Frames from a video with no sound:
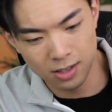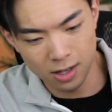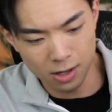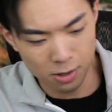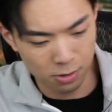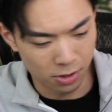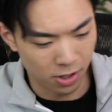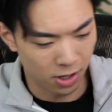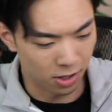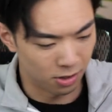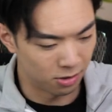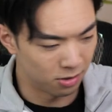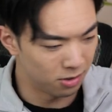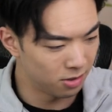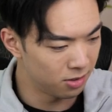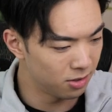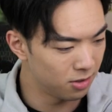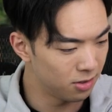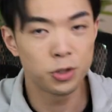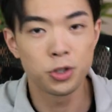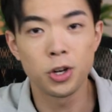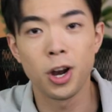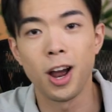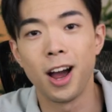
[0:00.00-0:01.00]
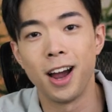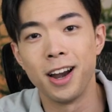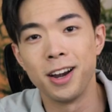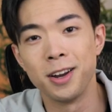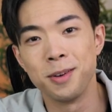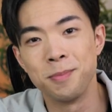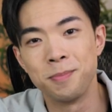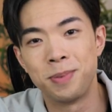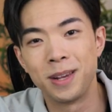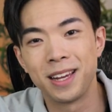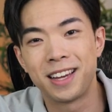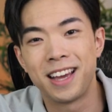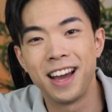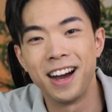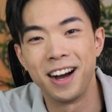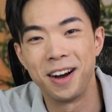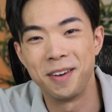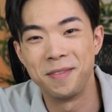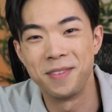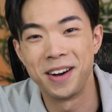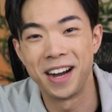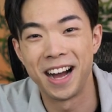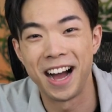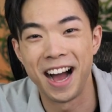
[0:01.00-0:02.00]
Oh no, trying to
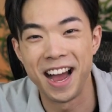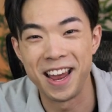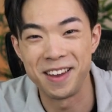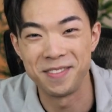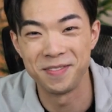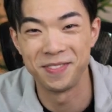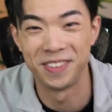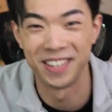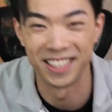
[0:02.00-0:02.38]
become a hype